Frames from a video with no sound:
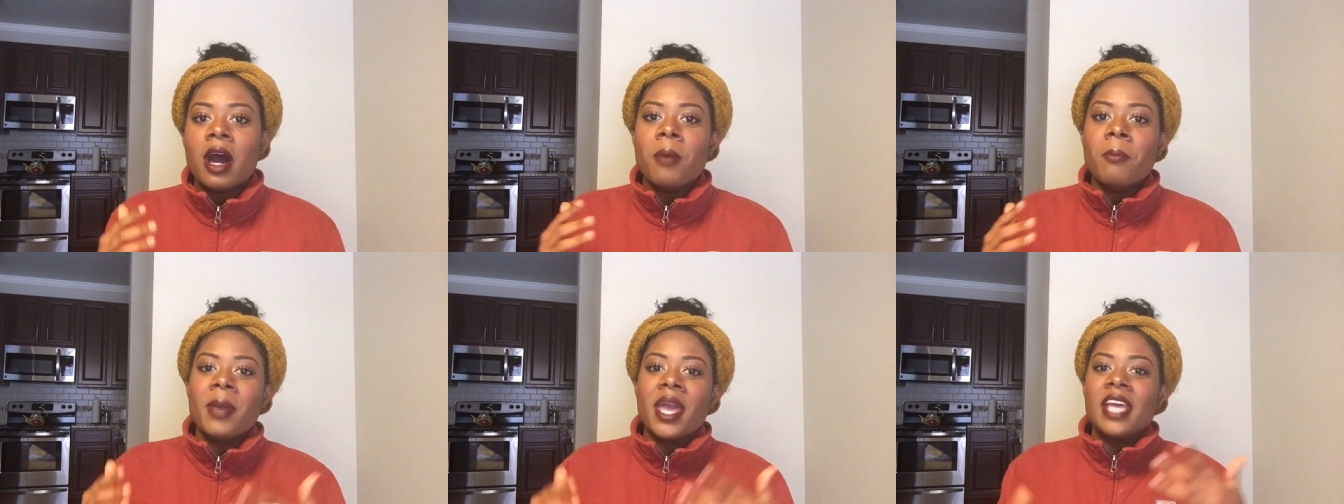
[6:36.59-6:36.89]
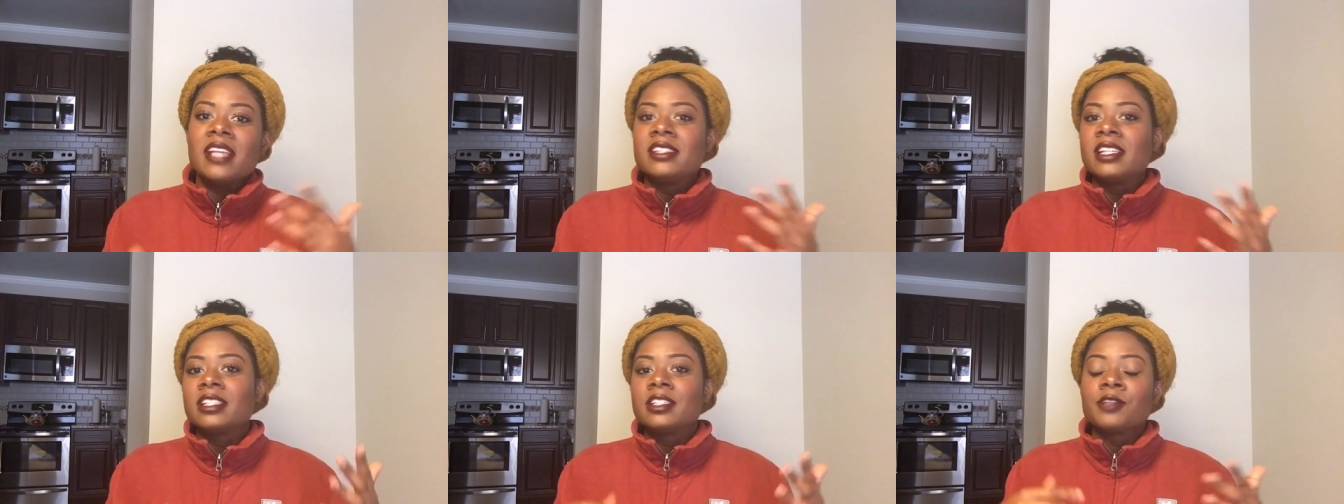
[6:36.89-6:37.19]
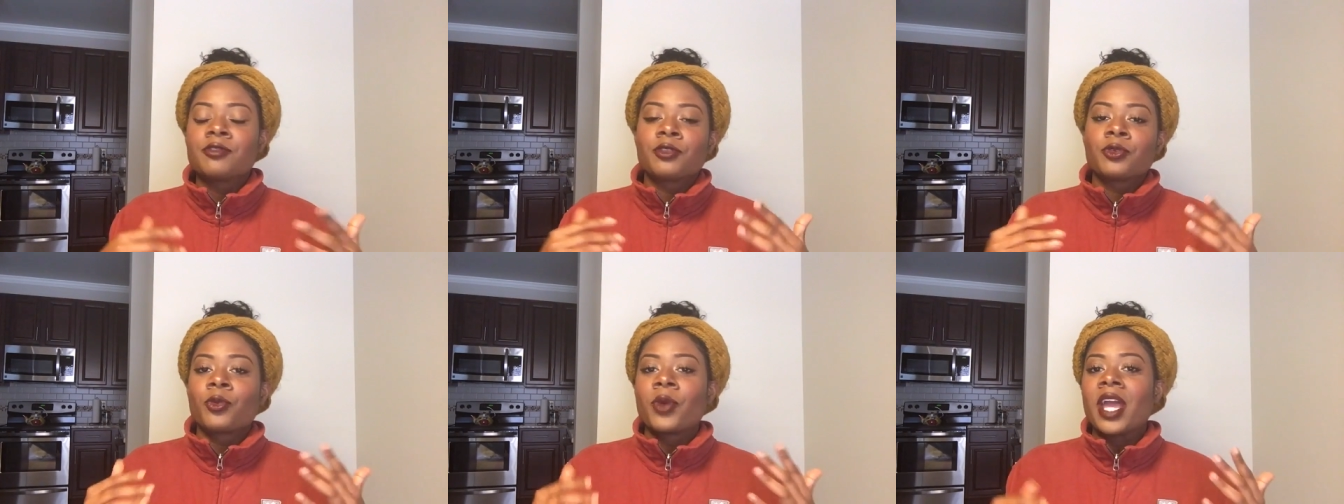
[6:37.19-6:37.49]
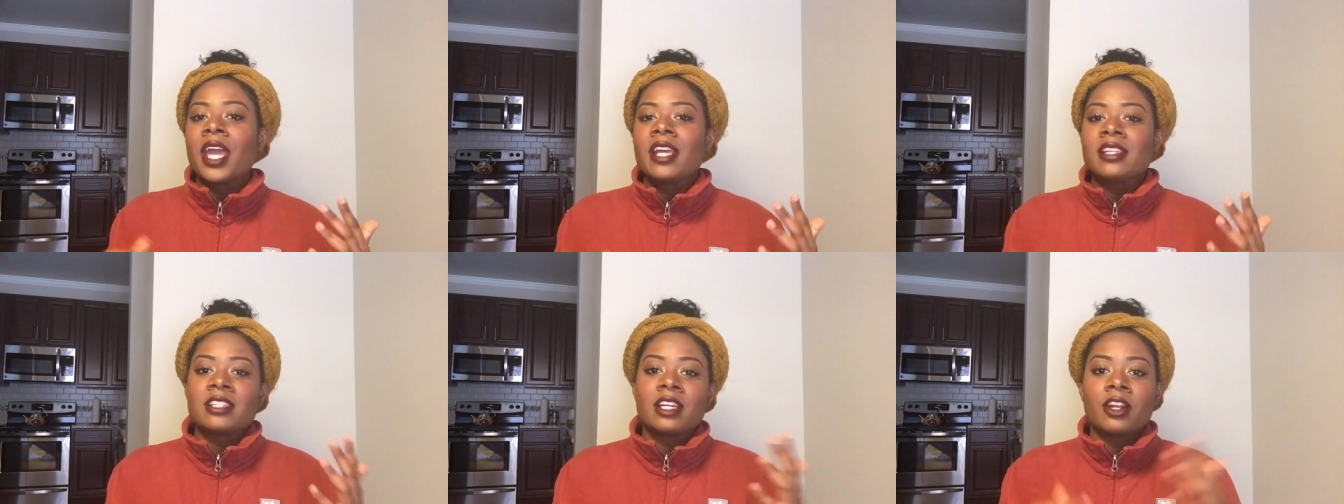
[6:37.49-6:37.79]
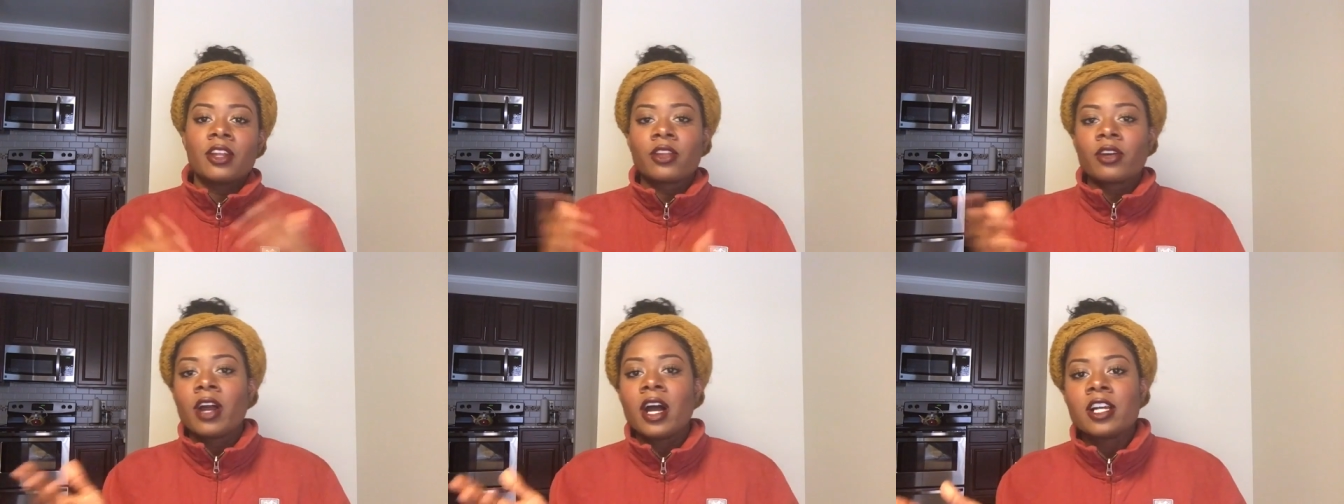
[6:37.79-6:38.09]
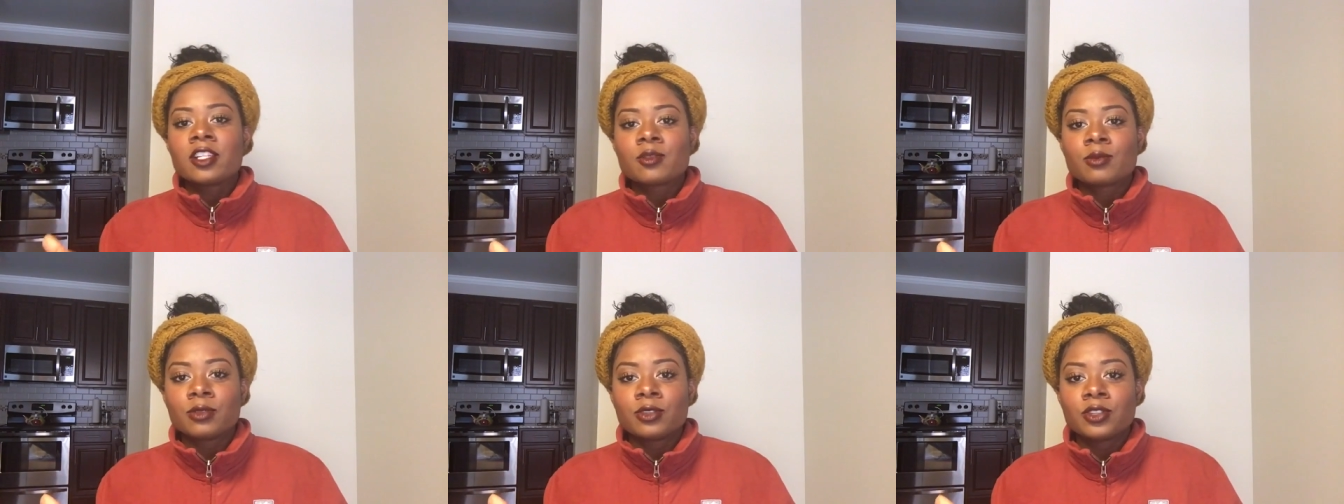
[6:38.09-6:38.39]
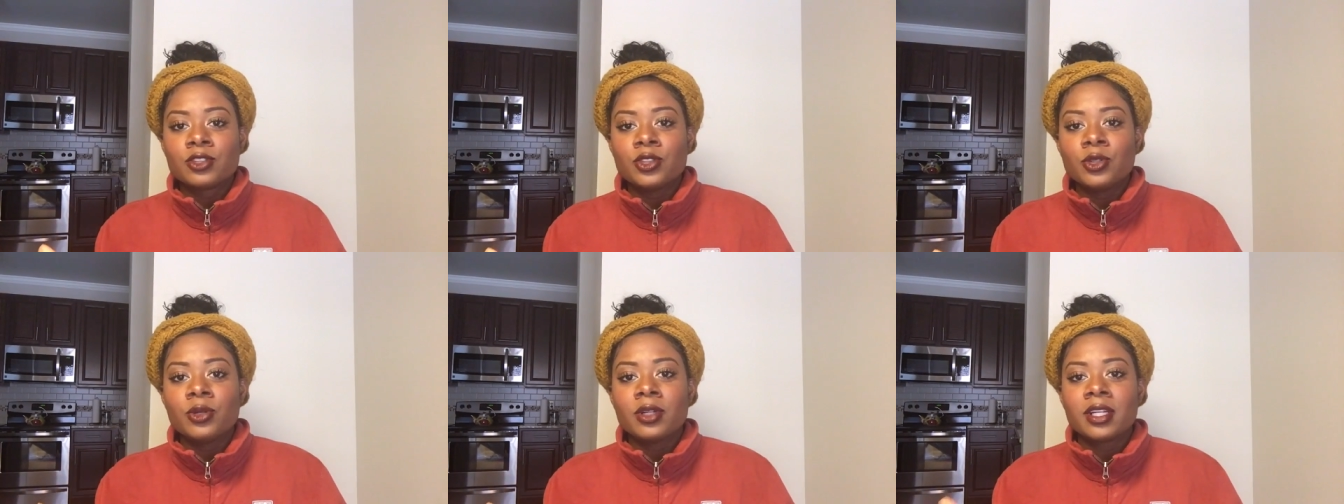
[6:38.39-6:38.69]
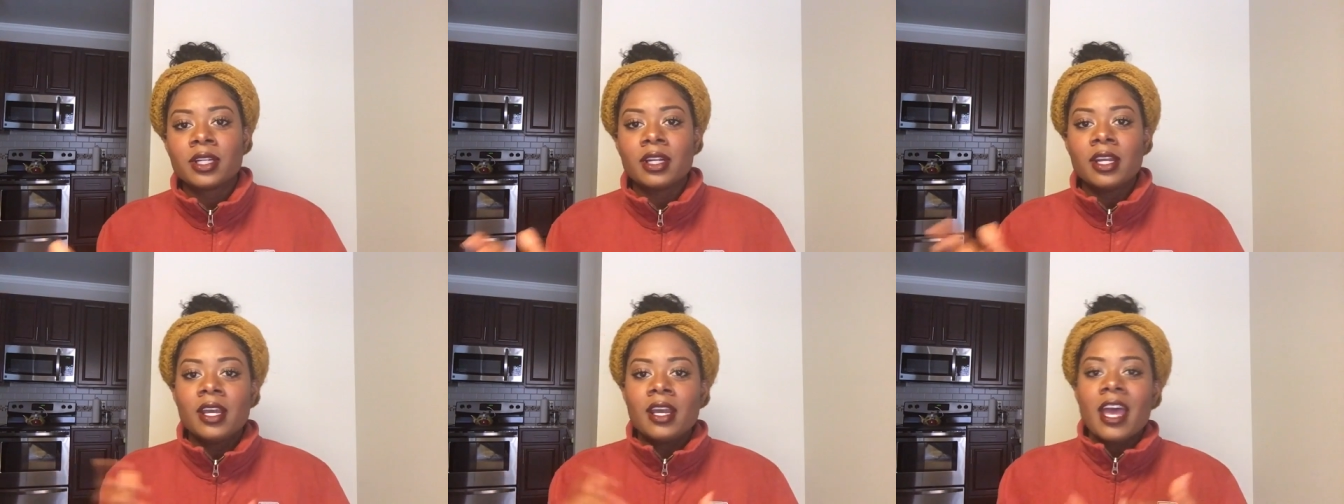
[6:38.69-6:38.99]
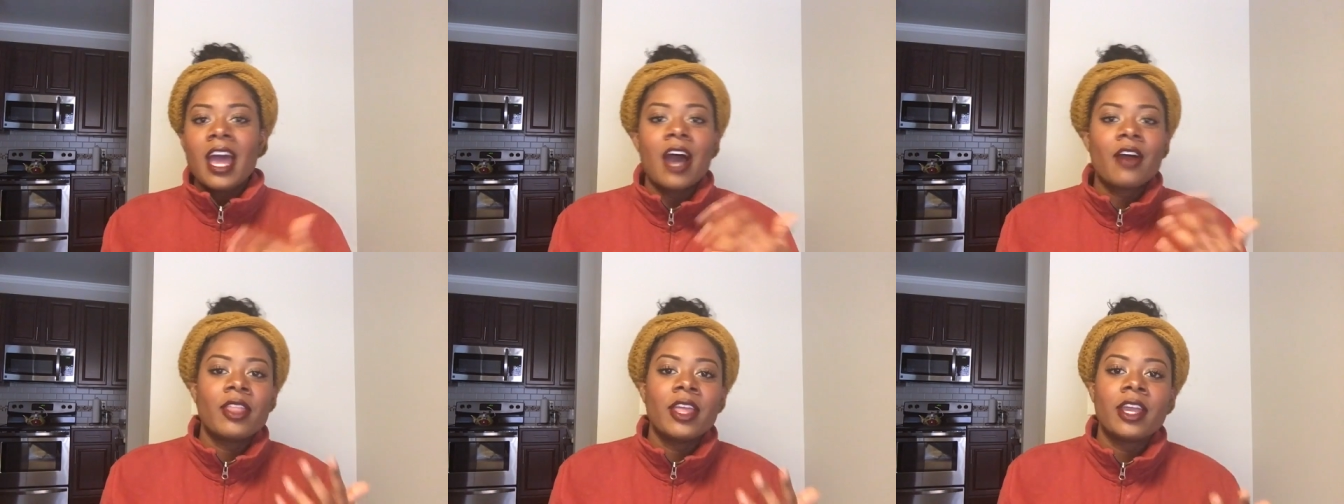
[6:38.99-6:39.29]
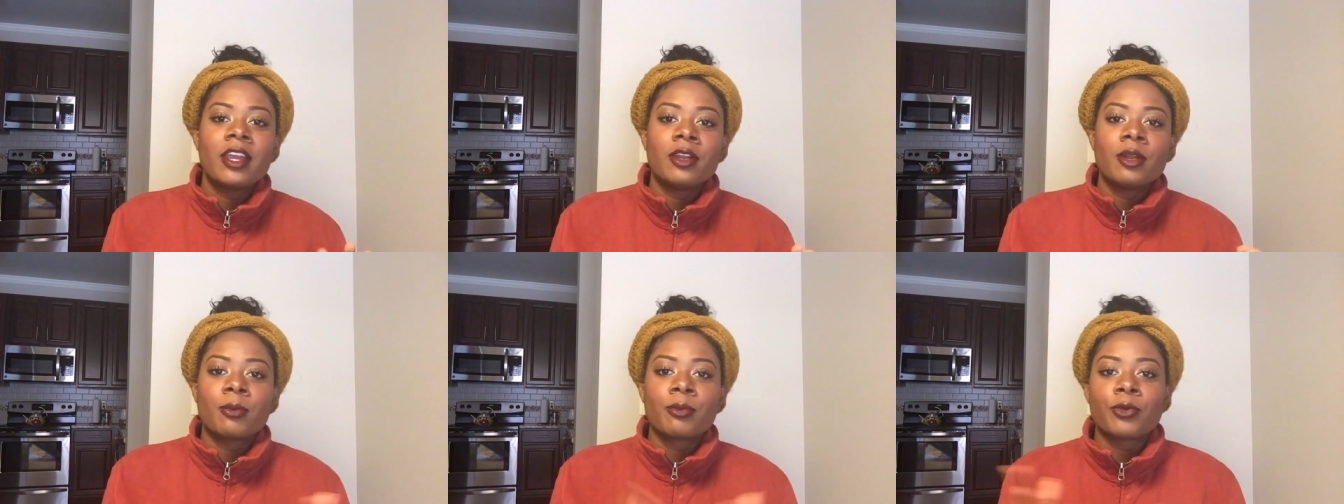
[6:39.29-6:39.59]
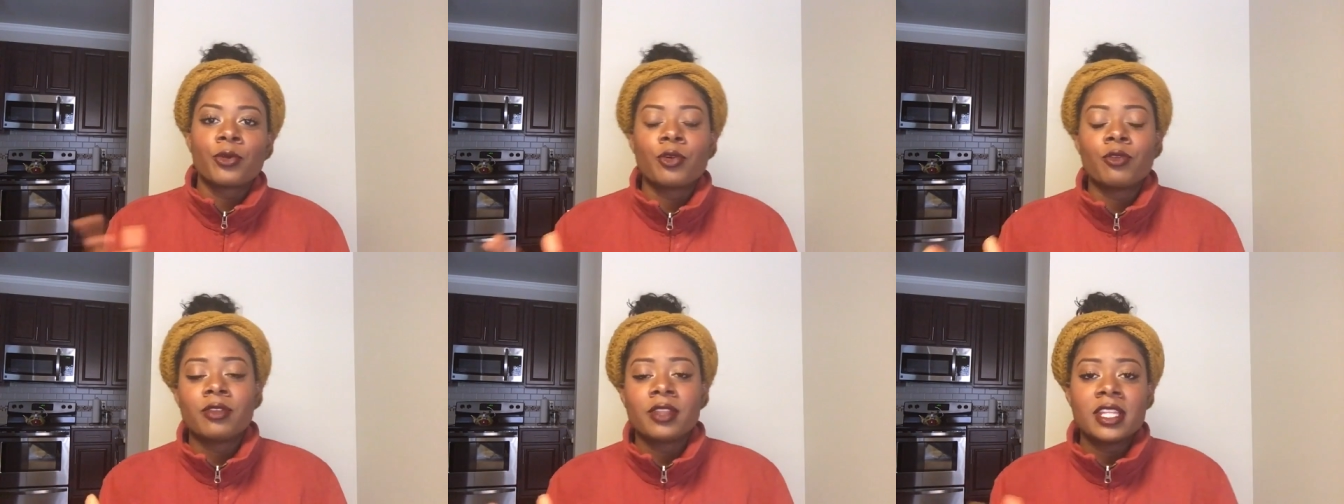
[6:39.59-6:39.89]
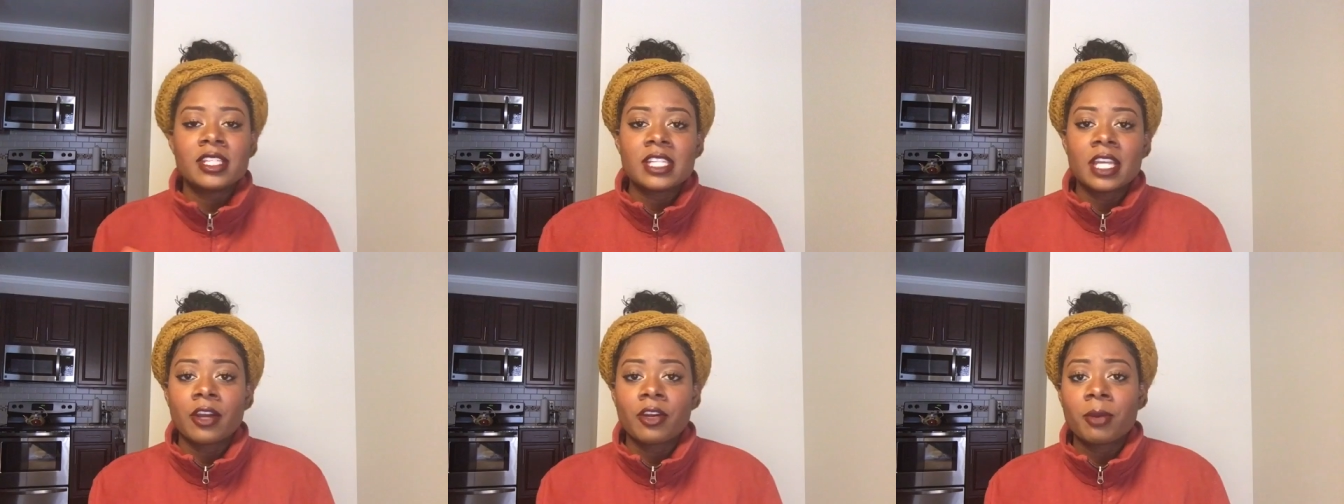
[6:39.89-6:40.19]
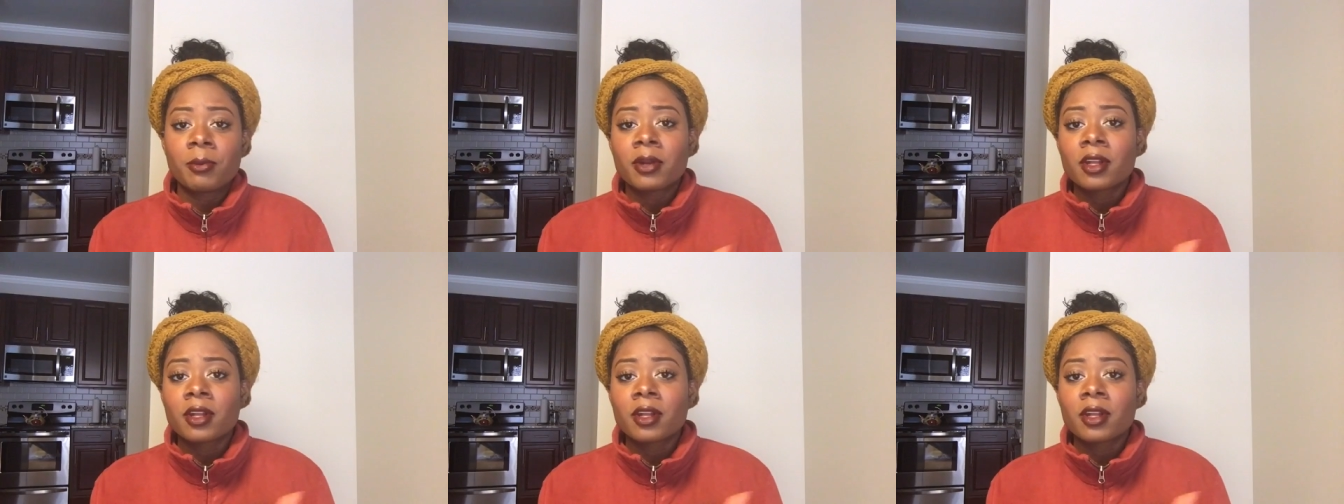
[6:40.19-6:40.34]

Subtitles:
amazing different ways that other hospitals do it and how they could improve in this area.